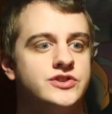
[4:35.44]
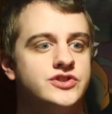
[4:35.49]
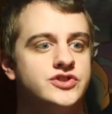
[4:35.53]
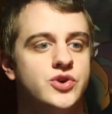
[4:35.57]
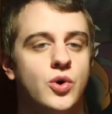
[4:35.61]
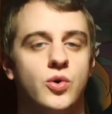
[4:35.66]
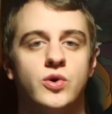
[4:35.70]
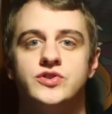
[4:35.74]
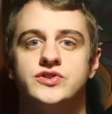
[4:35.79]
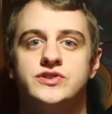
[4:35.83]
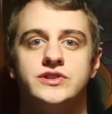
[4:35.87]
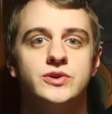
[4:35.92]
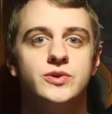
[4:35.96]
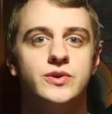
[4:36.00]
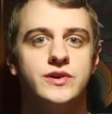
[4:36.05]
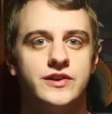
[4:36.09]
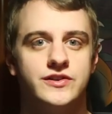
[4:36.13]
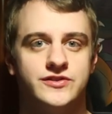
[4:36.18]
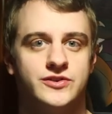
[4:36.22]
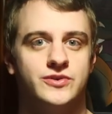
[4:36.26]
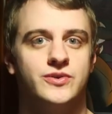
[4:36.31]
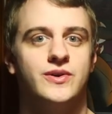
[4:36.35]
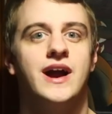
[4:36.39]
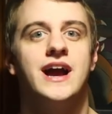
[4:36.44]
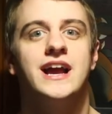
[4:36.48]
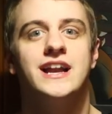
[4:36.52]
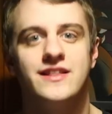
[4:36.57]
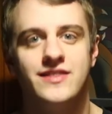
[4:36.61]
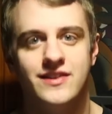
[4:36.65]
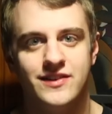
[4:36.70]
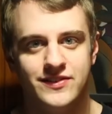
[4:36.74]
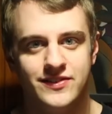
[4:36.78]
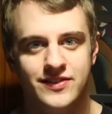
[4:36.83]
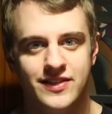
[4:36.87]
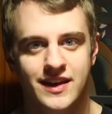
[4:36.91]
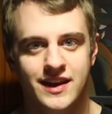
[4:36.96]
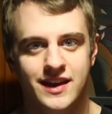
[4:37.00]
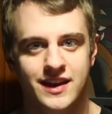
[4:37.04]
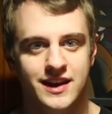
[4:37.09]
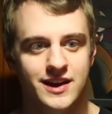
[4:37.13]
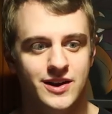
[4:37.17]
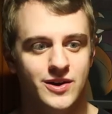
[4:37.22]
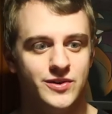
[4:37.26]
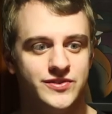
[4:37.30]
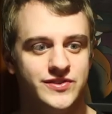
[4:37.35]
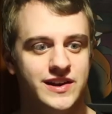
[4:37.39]
george lucas created this
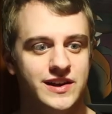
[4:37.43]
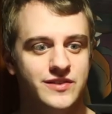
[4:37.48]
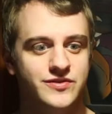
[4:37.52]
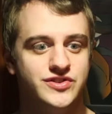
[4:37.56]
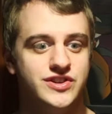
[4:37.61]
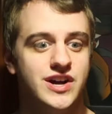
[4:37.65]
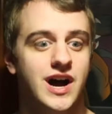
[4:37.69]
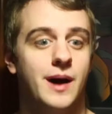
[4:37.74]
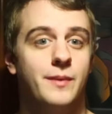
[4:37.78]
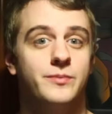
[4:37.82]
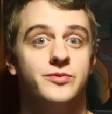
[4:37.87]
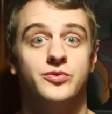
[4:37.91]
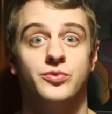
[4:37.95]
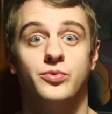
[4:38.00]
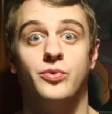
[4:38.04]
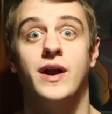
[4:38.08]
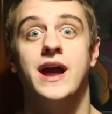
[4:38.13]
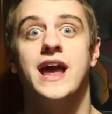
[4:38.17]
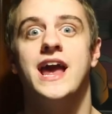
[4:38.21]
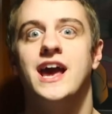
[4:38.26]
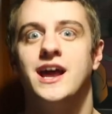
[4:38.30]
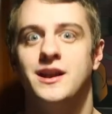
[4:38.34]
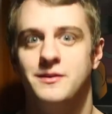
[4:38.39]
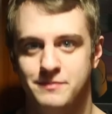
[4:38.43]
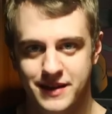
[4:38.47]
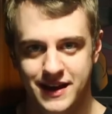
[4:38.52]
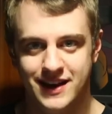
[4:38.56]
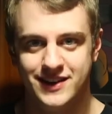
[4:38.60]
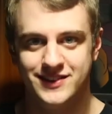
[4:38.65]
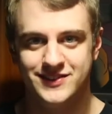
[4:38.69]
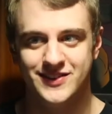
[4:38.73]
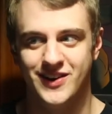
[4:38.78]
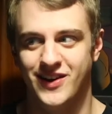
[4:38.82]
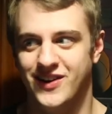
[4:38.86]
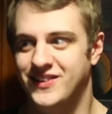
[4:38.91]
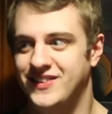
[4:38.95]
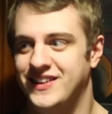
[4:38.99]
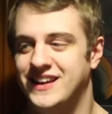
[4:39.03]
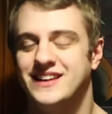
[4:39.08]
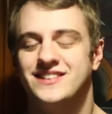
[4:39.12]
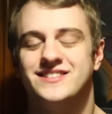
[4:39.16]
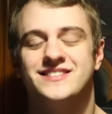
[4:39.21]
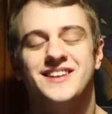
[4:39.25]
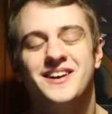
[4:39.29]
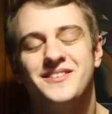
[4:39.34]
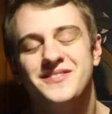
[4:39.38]
thing you know steve jobs ran pixar
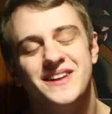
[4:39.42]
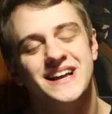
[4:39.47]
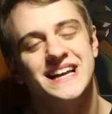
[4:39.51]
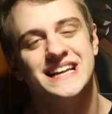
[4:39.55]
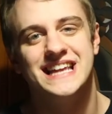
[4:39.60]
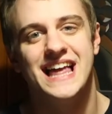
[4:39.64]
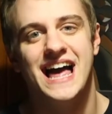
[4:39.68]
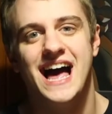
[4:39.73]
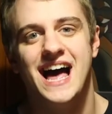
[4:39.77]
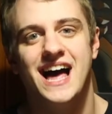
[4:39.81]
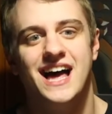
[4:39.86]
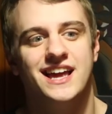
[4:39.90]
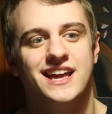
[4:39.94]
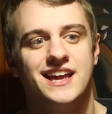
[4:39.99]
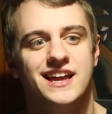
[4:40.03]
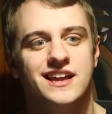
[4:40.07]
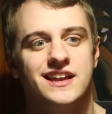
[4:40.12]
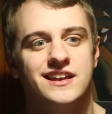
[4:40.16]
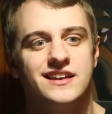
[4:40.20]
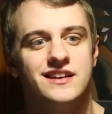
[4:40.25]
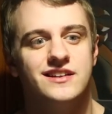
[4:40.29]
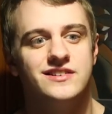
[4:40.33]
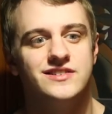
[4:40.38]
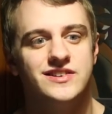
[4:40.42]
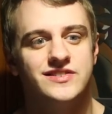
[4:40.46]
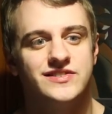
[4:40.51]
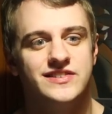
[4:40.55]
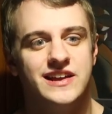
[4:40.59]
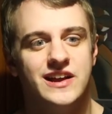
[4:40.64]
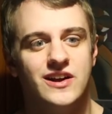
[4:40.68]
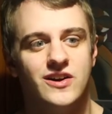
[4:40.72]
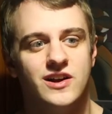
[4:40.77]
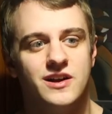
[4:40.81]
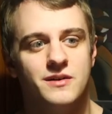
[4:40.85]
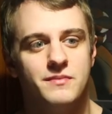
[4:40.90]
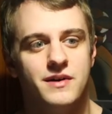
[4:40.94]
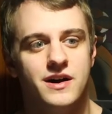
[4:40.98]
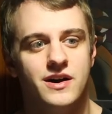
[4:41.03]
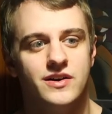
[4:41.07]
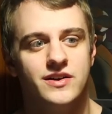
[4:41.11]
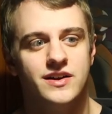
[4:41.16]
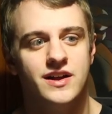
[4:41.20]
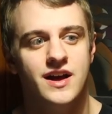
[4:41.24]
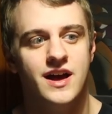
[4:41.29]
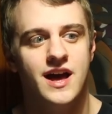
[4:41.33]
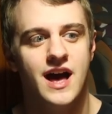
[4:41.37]
like stuff like that and just hearing
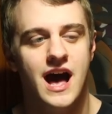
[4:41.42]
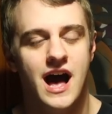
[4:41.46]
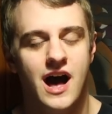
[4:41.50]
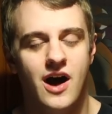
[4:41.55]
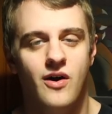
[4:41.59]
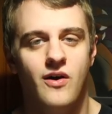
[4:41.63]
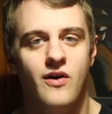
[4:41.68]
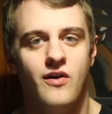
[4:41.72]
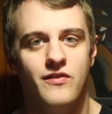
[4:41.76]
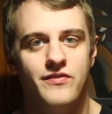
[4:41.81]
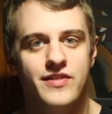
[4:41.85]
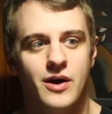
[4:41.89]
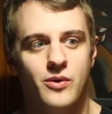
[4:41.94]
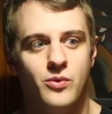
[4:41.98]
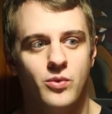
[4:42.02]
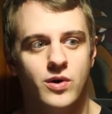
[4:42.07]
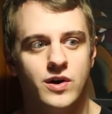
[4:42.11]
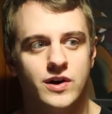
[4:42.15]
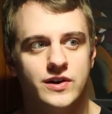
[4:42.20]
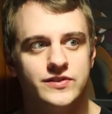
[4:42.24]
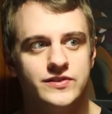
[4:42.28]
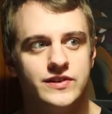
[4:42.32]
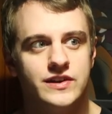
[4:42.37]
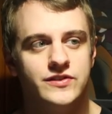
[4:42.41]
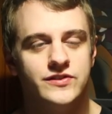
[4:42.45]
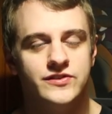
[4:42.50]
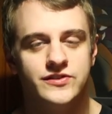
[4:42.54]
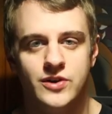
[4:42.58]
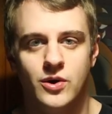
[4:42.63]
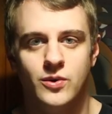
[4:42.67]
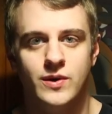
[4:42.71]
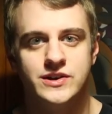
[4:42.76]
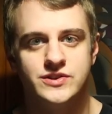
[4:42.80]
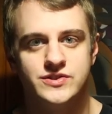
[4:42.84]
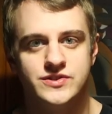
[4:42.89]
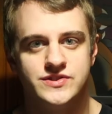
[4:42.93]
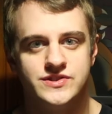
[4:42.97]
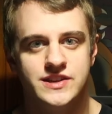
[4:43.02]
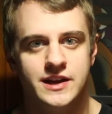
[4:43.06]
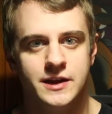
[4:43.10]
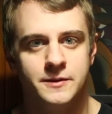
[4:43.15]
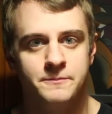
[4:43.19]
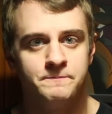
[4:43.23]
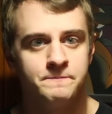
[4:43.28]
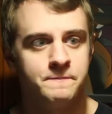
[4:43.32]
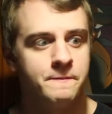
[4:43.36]
about how all that works is so
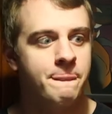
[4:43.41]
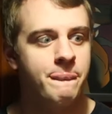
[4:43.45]
interesting